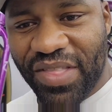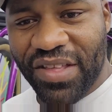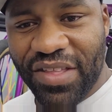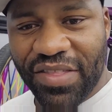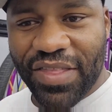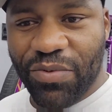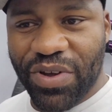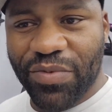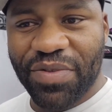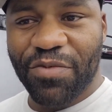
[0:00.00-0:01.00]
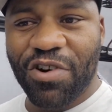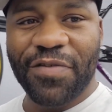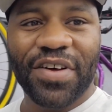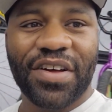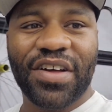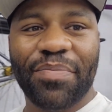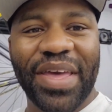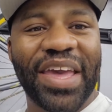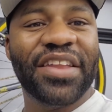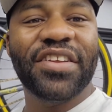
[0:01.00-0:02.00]
they went with more of a
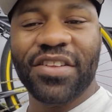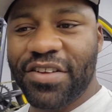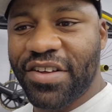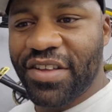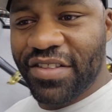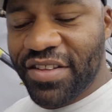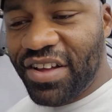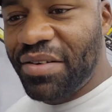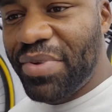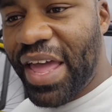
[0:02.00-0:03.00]
panda look, black and